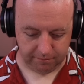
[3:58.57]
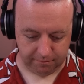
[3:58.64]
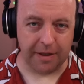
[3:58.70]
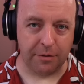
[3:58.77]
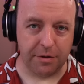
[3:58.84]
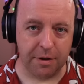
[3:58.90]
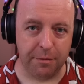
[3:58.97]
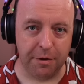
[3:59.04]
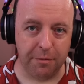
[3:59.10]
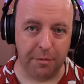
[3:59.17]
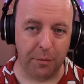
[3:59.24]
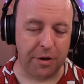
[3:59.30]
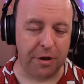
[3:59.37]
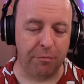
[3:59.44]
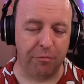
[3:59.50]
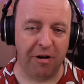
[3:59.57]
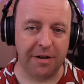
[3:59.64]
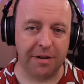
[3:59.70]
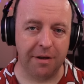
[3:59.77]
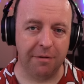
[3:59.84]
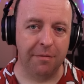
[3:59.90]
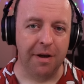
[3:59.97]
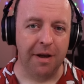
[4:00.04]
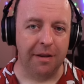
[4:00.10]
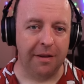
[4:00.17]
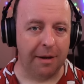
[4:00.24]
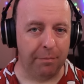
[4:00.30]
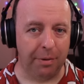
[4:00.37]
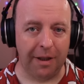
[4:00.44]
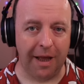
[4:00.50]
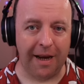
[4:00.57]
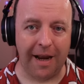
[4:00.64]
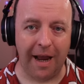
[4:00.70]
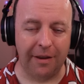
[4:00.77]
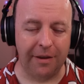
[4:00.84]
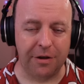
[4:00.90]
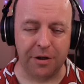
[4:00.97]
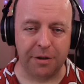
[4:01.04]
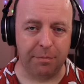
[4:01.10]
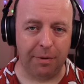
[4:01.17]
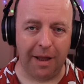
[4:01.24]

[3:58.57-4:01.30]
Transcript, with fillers: Now some of them, when you press them, they play, and they just